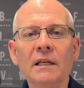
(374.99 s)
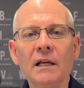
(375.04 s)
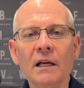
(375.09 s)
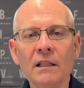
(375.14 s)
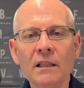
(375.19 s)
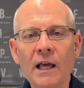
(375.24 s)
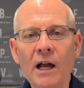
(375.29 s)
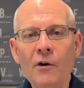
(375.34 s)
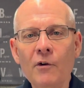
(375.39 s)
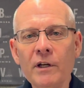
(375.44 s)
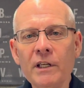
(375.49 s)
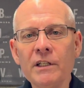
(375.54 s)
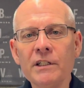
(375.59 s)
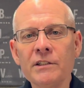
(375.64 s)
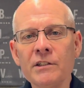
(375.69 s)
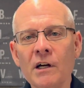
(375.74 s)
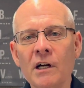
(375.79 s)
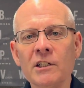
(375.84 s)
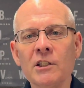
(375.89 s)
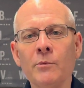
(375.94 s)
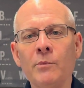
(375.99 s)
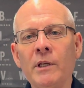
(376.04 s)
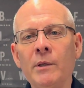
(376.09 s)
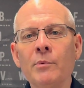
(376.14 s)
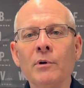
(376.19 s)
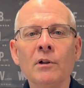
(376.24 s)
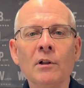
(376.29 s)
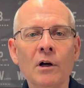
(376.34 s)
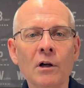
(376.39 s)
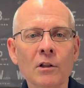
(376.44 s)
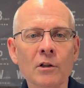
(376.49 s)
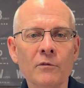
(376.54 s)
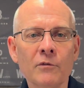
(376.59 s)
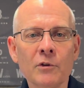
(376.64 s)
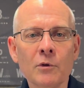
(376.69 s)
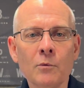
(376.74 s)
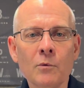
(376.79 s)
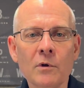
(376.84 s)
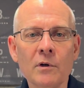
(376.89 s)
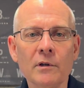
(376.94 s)
allowing you to talk to people all over
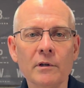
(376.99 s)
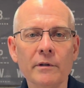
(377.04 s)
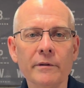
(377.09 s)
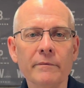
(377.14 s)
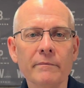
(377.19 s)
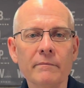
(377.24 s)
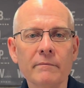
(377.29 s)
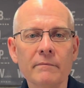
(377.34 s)
the world.